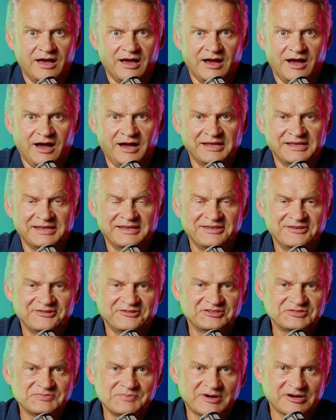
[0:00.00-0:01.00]
Hi, here
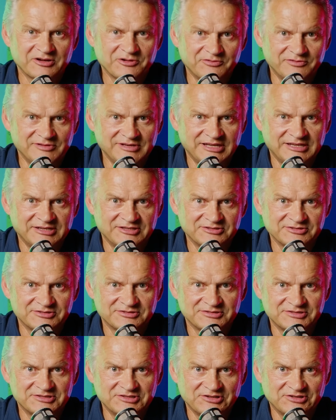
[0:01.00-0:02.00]
is Markku
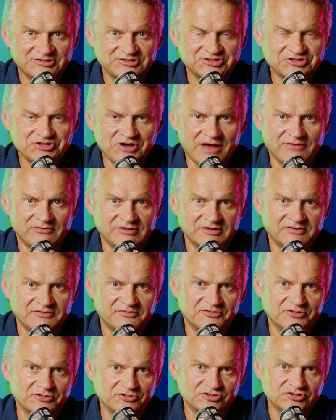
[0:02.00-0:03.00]
Wilenius, your traveling
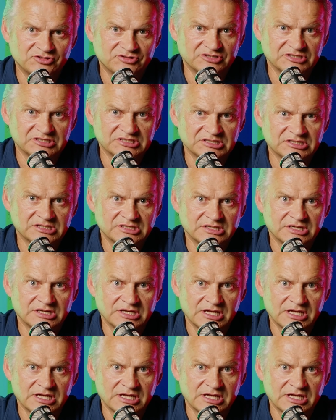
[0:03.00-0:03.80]
futurist.